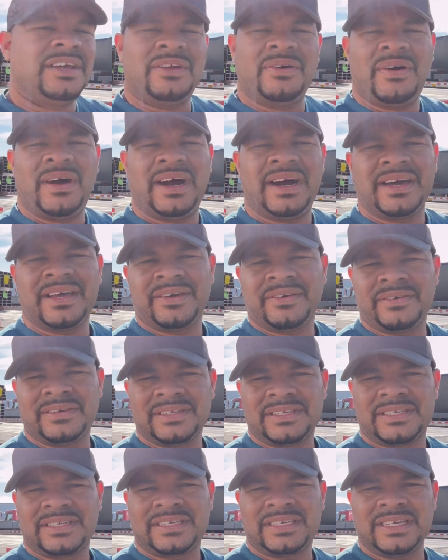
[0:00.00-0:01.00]
Ohio
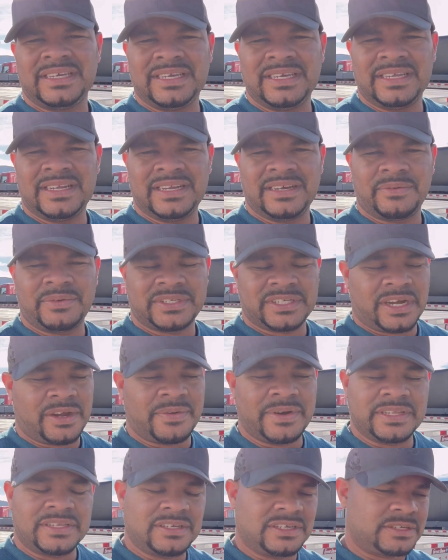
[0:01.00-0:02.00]
and see, which I
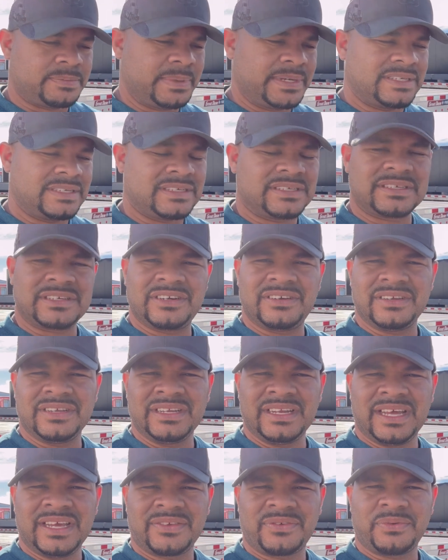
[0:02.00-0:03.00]
already touched bases early
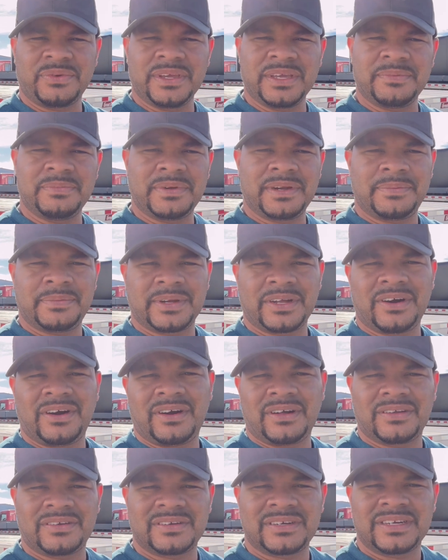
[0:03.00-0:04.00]
last week, but I'm gonna
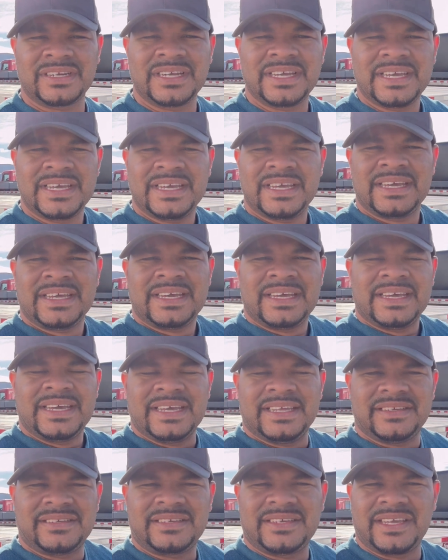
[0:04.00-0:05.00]
call her
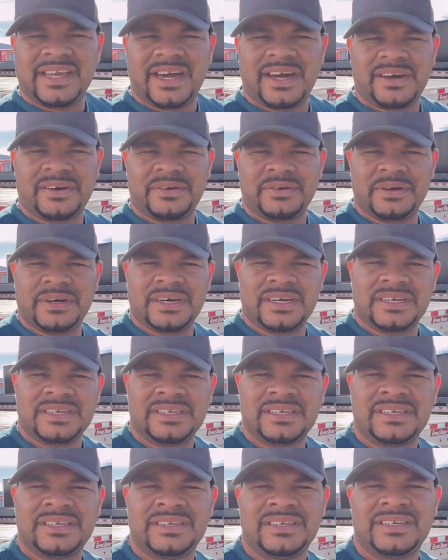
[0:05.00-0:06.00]
and see how
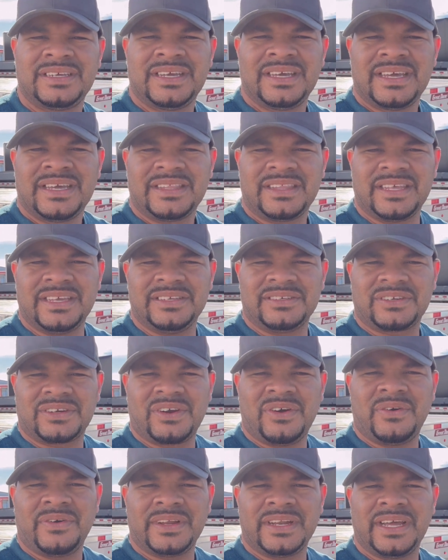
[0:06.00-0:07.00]
things are
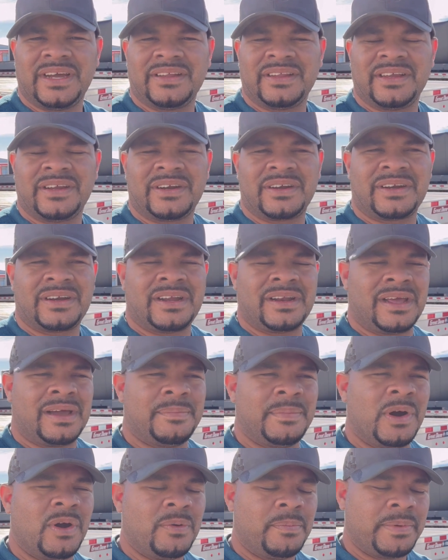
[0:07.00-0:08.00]
going down there. And
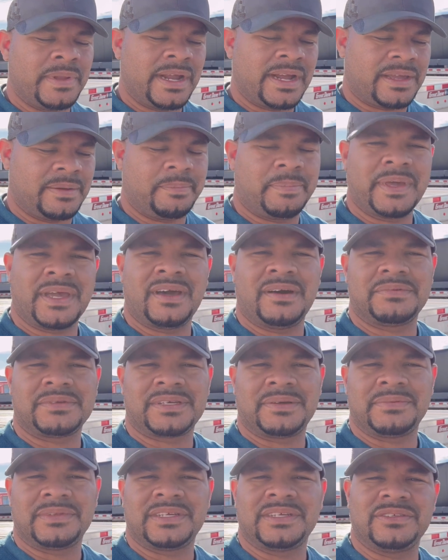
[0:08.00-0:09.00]
I'm hoping I can pick up
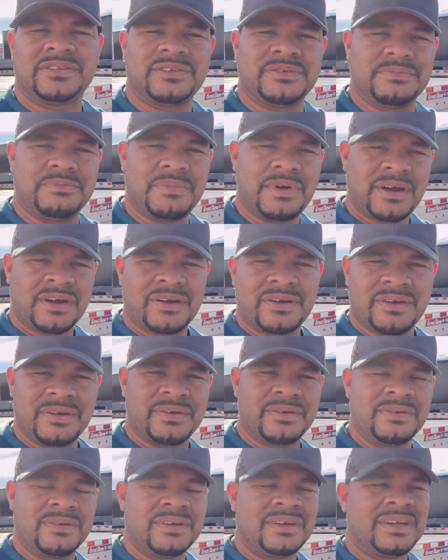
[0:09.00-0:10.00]
something
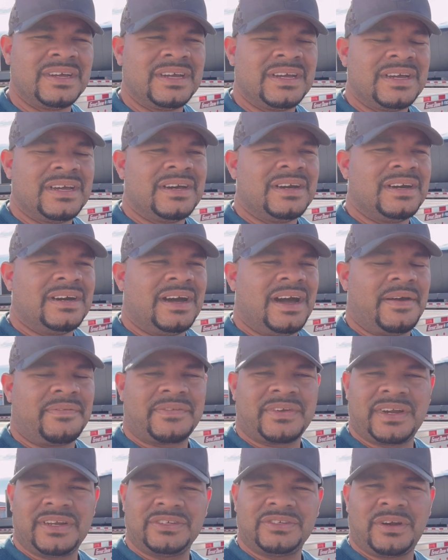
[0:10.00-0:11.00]
tomorrow
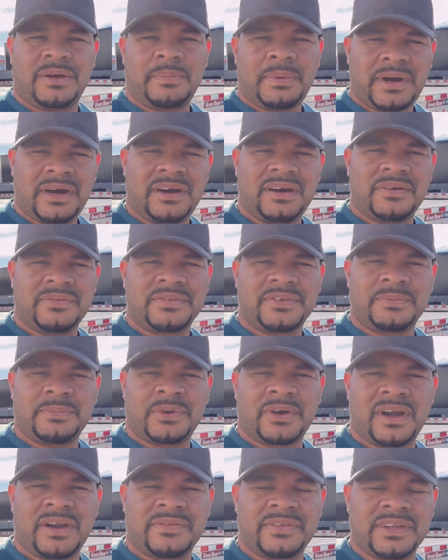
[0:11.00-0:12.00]
after I drop off,
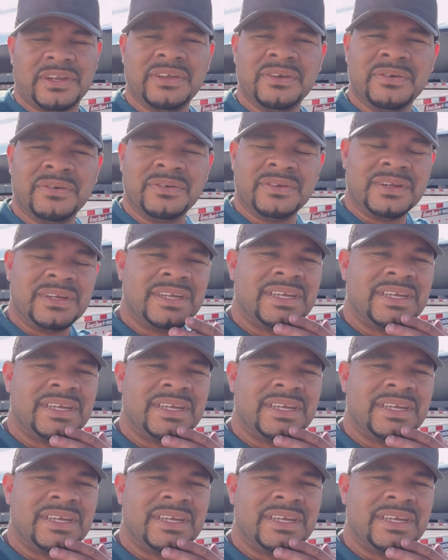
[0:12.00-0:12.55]
tomorrow afternoon,